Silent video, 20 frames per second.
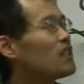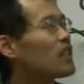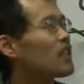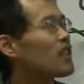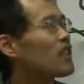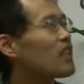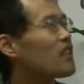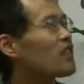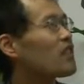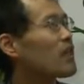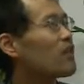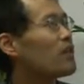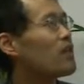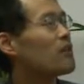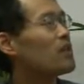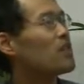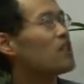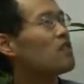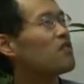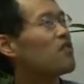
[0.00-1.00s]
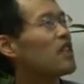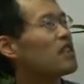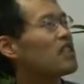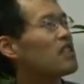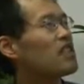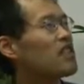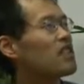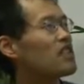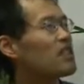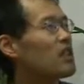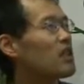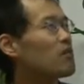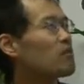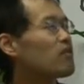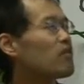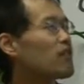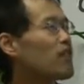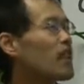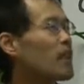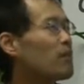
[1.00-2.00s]
the quantum limited phase insensitive
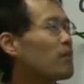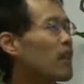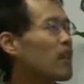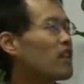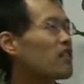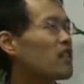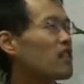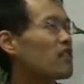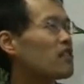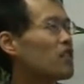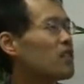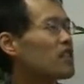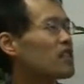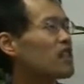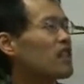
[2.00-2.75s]
amplifier make the whole